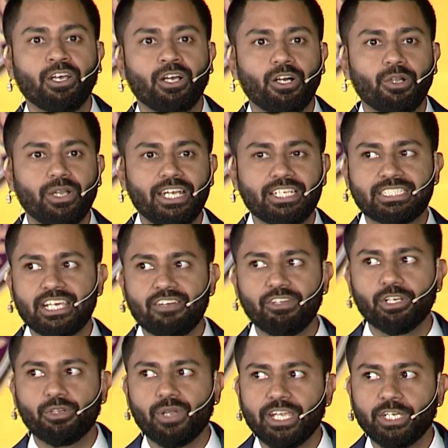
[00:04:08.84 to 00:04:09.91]
All right, 7
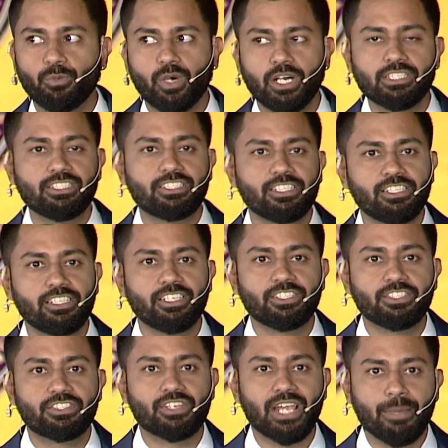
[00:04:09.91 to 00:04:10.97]
right ones in
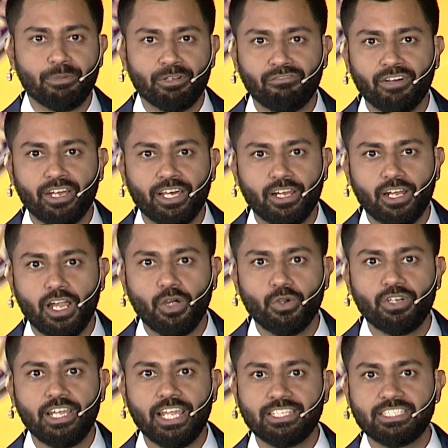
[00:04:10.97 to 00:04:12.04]
this rapid fire
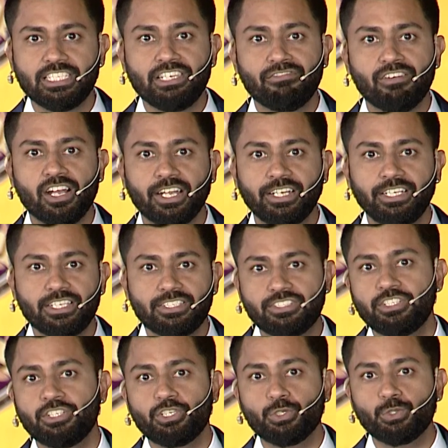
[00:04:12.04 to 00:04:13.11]
round. Let's see if our
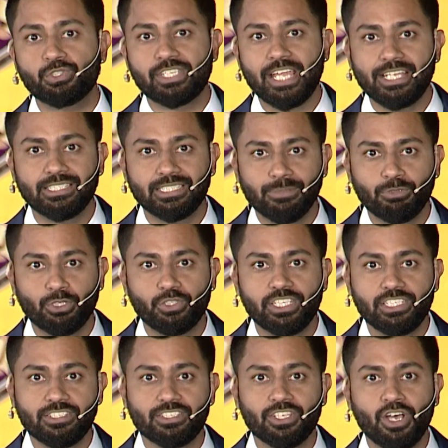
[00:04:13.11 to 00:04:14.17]
contestant 2 stands up to
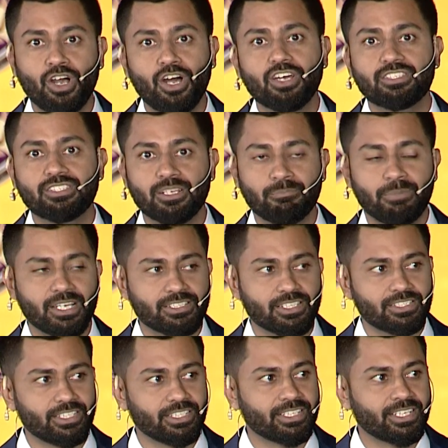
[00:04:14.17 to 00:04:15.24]
this or surpasses
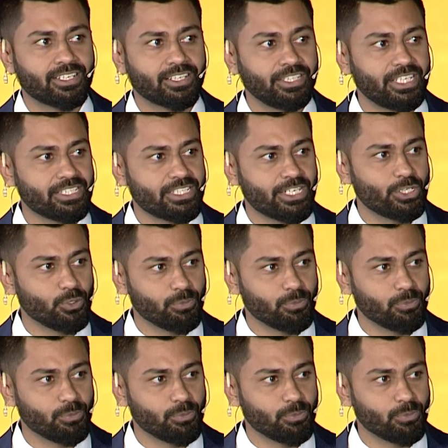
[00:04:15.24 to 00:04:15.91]
it. Contestant 2,